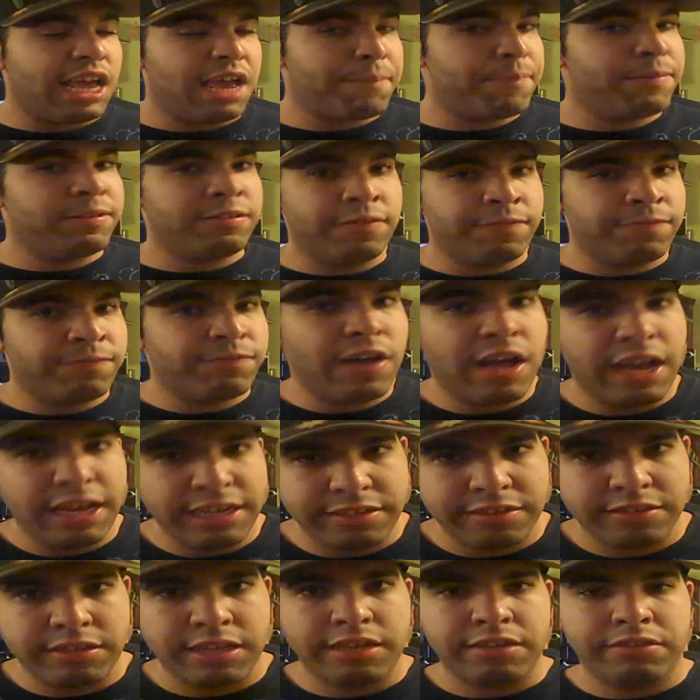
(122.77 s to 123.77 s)
you just happened to
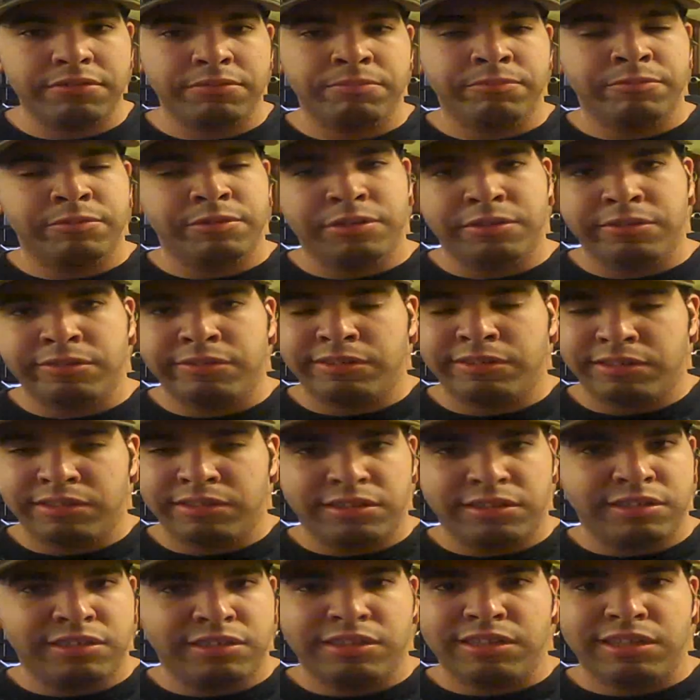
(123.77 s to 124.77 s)
find it.
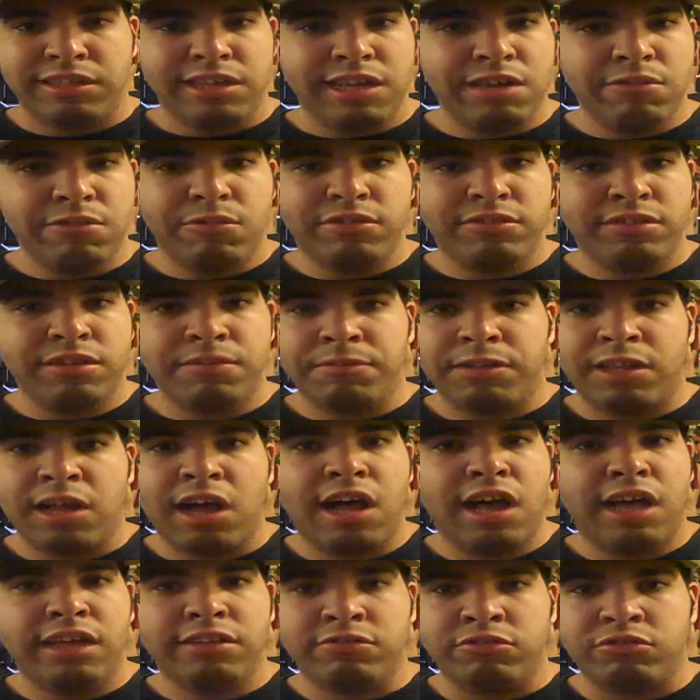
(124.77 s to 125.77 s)
It
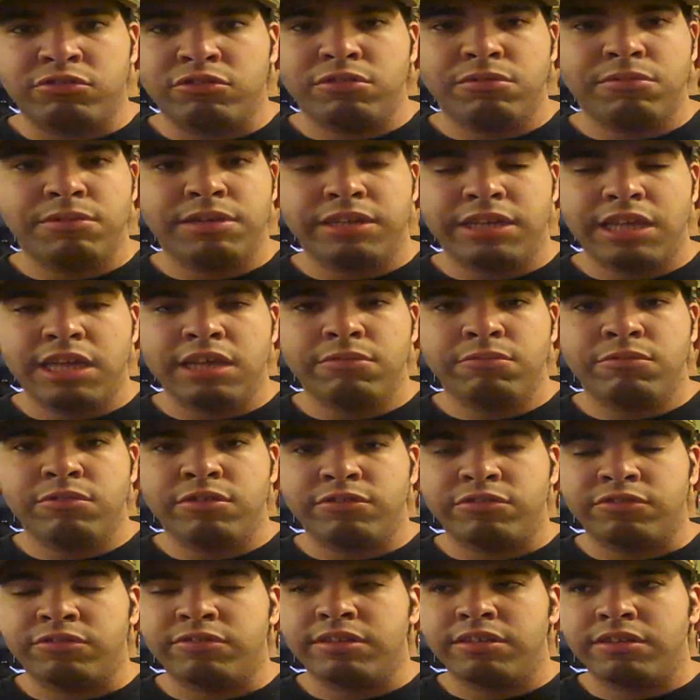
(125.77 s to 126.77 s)
wasn't God's doing.
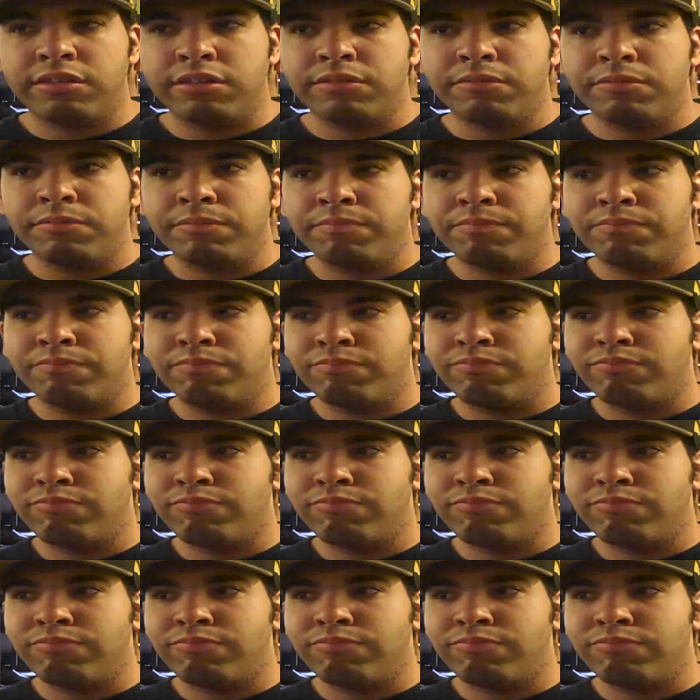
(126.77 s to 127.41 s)
It was,